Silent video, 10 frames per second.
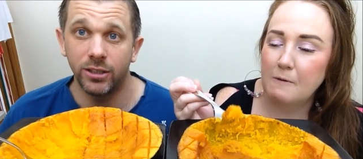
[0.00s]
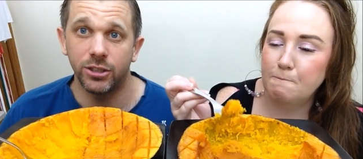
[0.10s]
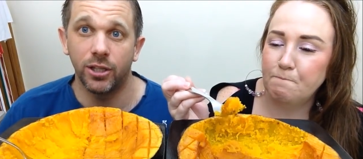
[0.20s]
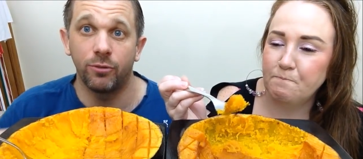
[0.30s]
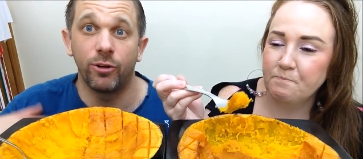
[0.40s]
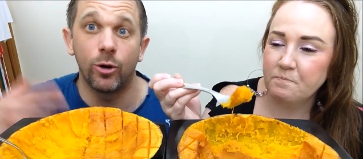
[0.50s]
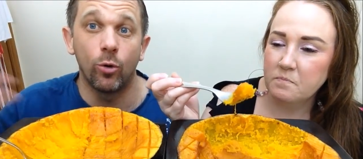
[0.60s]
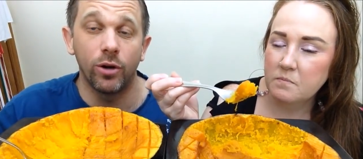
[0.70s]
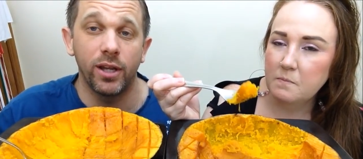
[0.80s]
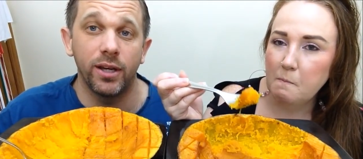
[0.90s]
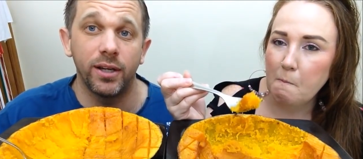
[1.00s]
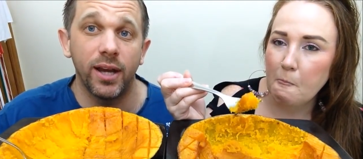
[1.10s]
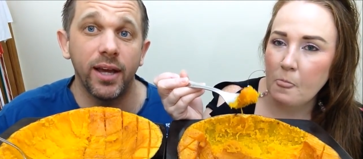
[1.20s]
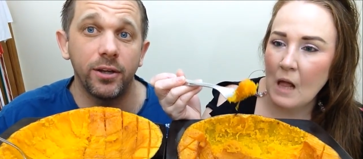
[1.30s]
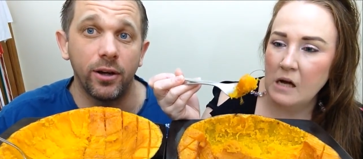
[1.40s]
Speaker 1: It's like recording in the
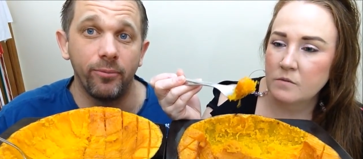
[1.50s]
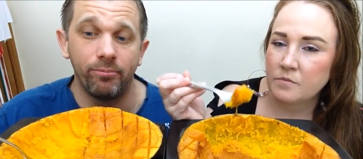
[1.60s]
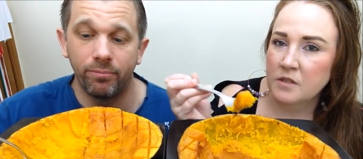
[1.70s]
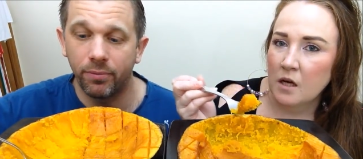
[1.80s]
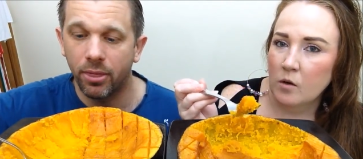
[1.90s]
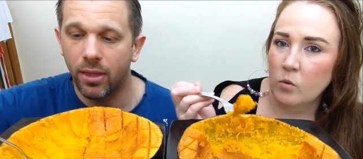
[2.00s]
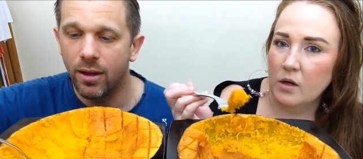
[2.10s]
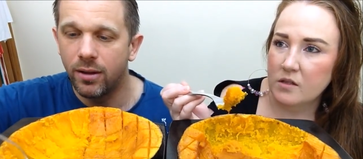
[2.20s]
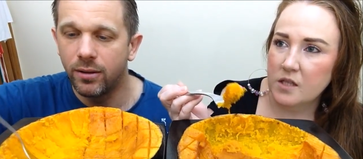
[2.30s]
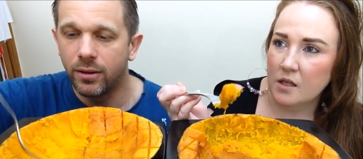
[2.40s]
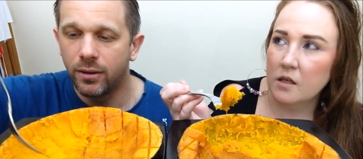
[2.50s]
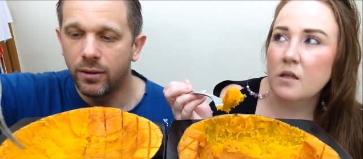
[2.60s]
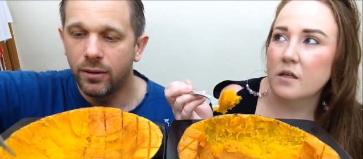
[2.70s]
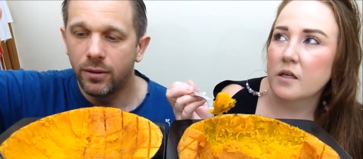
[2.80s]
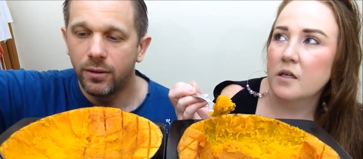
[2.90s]
daytime.
Speaker 2: Well,
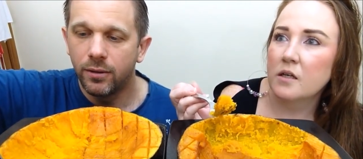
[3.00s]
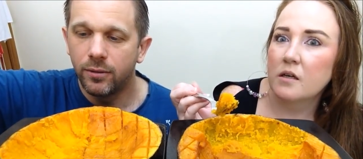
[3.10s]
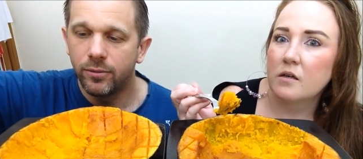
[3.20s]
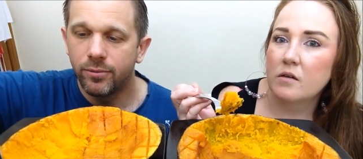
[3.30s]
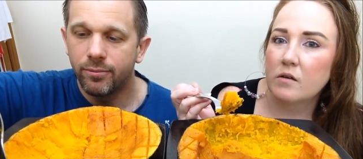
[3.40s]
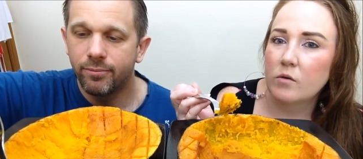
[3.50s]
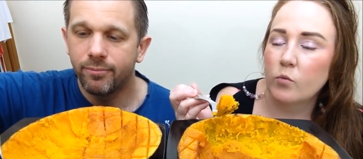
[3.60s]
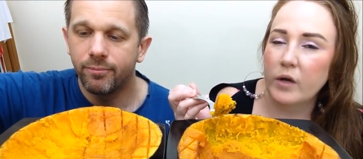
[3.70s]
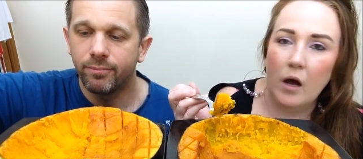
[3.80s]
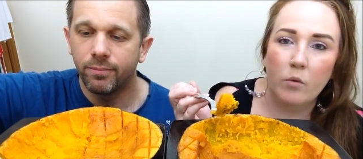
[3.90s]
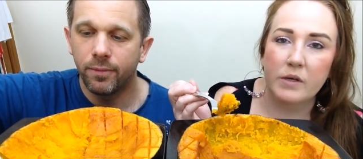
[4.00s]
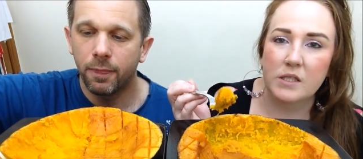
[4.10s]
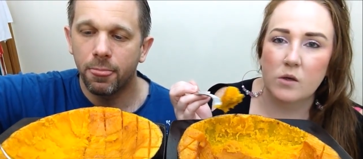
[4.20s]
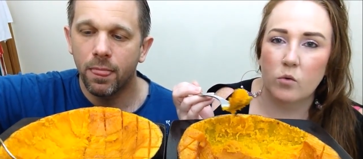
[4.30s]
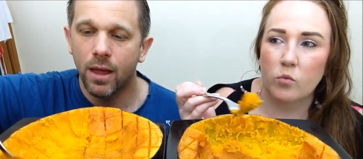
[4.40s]
technically, we
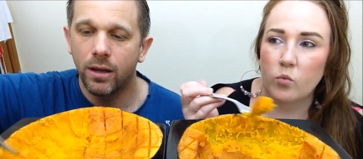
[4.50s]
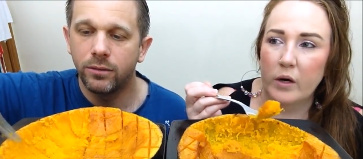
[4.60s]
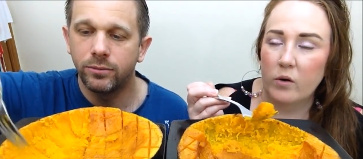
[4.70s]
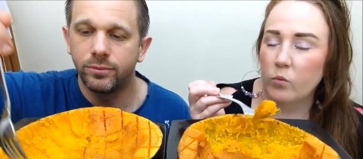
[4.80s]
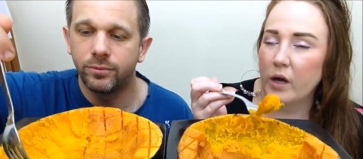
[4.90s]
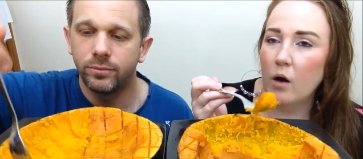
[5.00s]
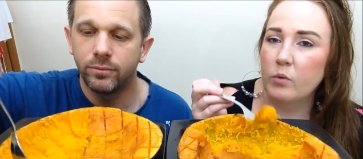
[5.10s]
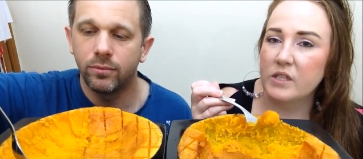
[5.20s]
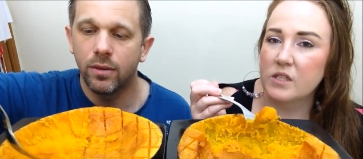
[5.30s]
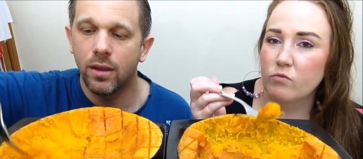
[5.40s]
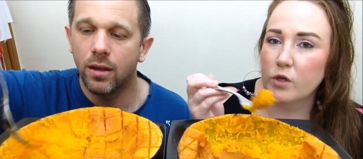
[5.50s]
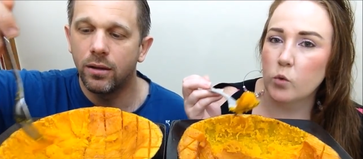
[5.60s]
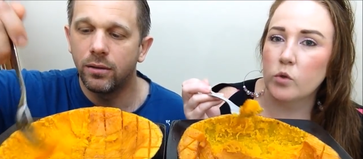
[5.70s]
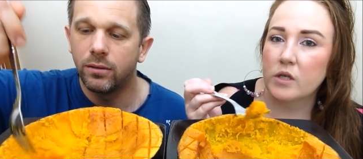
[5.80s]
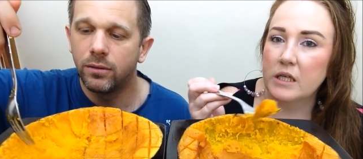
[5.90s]
always
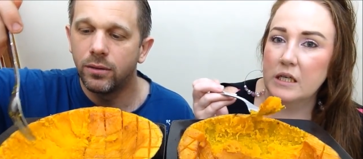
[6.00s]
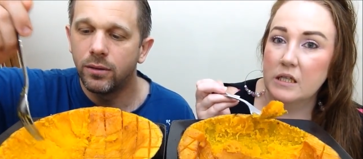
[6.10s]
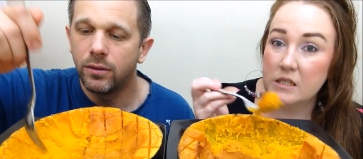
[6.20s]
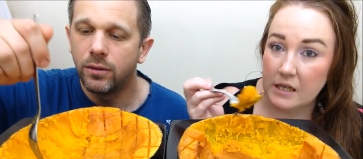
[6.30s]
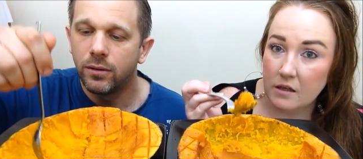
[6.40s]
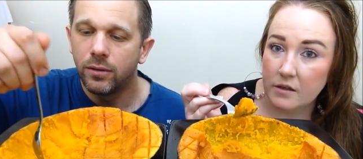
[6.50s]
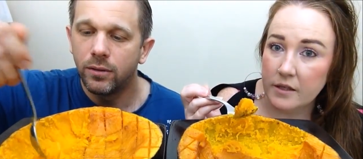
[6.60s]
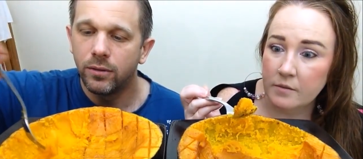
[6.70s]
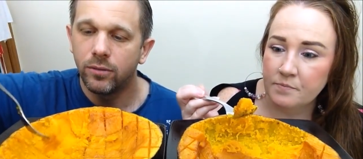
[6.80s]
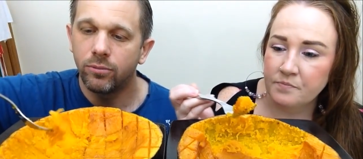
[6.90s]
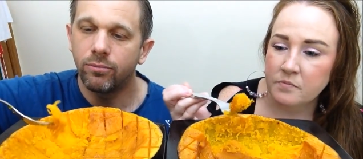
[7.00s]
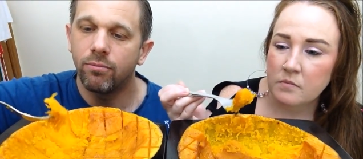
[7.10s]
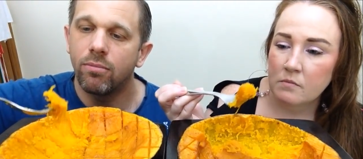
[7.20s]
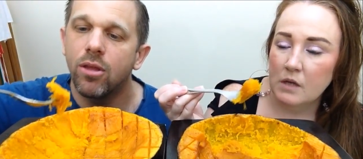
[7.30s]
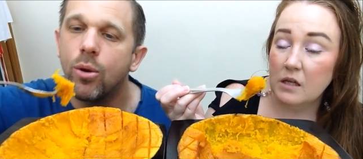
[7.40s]
recorded in the daylight.
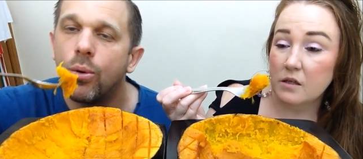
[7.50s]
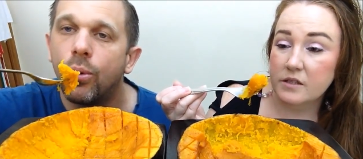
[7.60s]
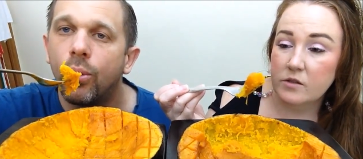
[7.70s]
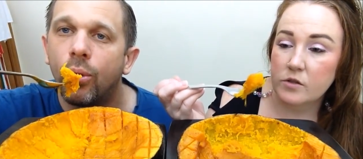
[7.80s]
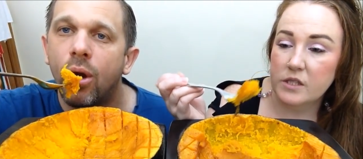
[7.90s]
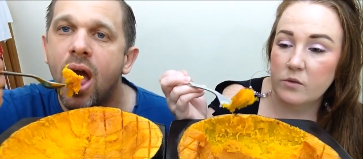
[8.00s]
Speaker 1: Mm. And like Daryl